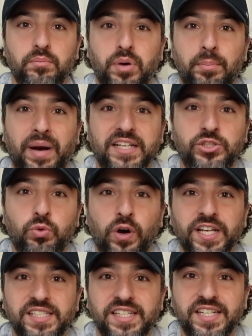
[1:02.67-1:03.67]
But by
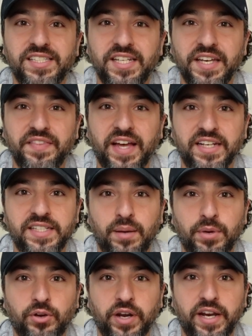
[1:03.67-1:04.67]
2016, that
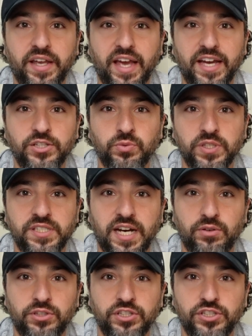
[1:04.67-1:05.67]
Democratic edge was
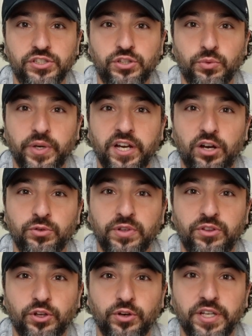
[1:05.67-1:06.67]
down to just
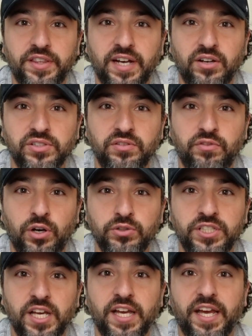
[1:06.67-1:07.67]
330,000
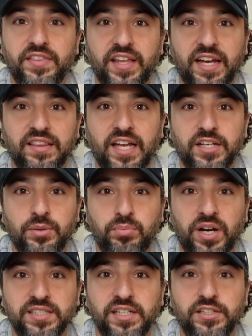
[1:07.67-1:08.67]
votes, and that led to
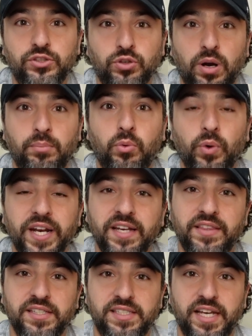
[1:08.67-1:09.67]
President Trump
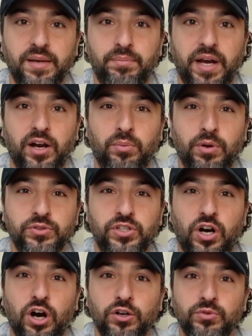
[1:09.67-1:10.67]
winning the state by almost
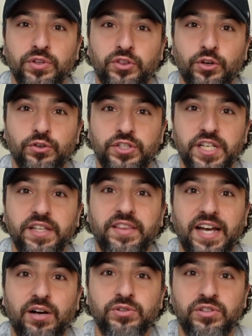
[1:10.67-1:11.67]

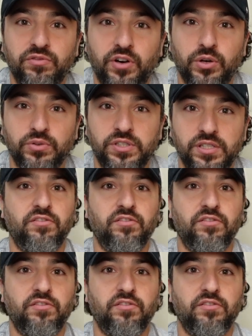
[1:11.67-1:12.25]
113,000 votes.